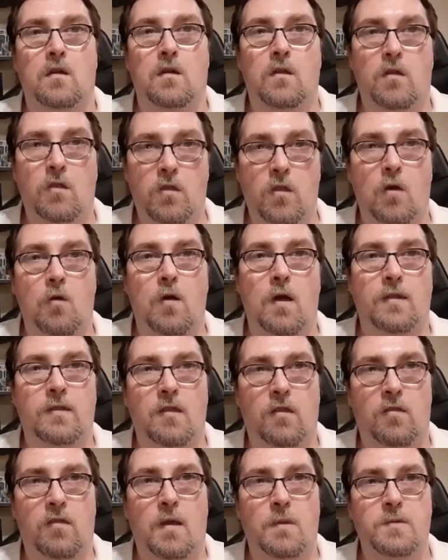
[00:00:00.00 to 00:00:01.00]
So on
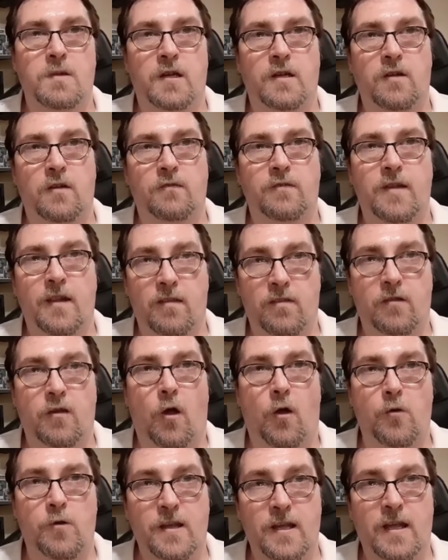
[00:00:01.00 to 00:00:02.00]
the subject of
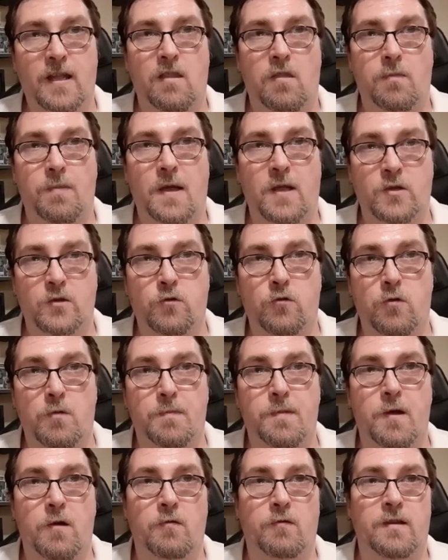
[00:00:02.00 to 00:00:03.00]
discarding and special
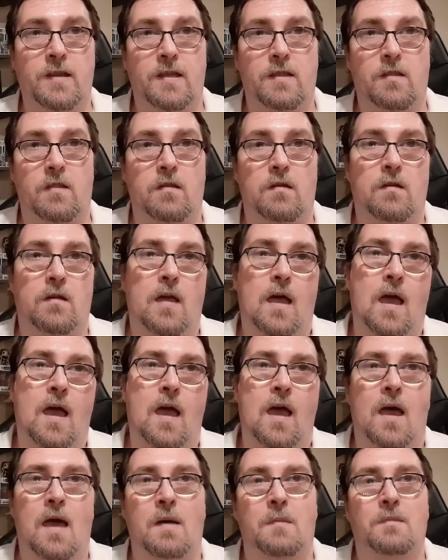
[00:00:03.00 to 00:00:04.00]
abilities,
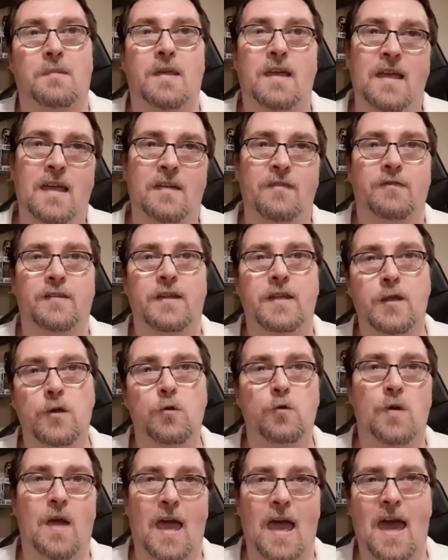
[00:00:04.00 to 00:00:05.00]
if
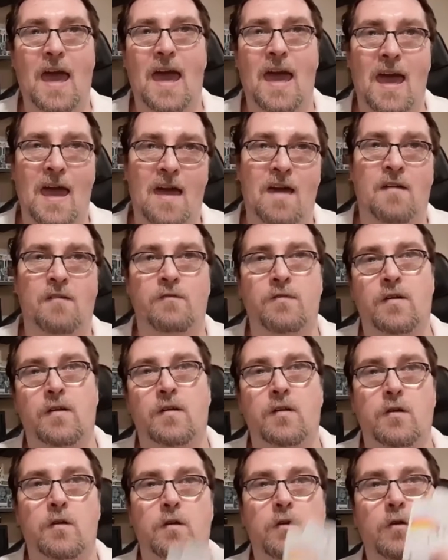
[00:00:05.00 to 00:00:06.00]
you have,
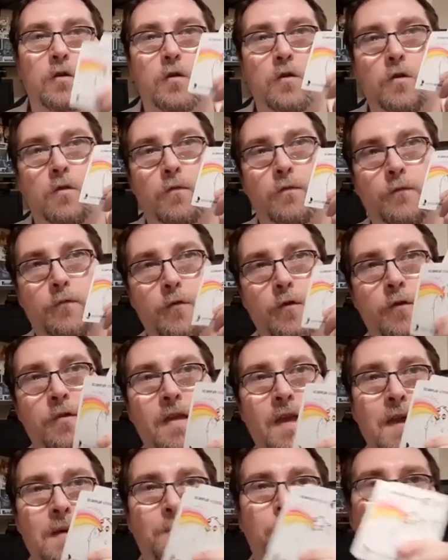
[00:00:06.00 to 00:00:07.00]
for
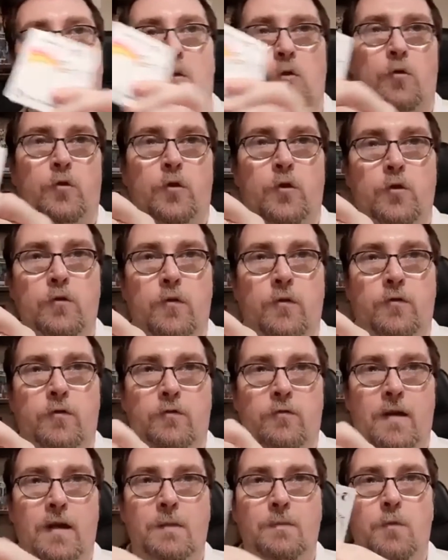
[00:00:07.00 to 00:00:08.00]
example, 2 of the
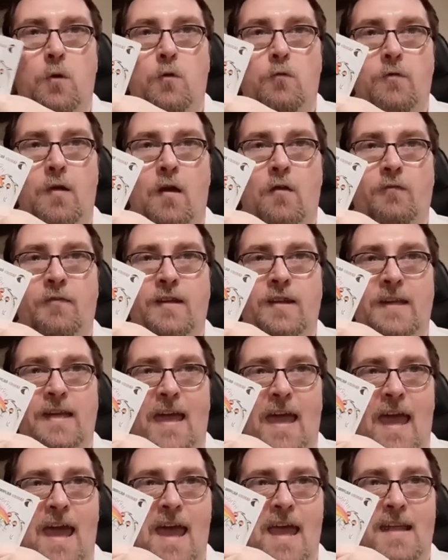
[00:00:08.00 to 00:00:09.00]
Rainbow Ralphing
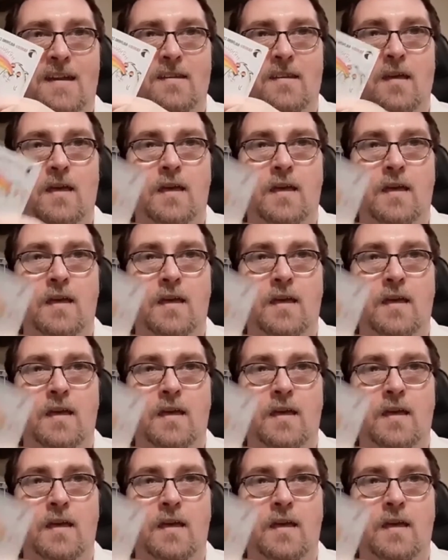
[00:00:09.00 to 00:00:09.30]
Cat,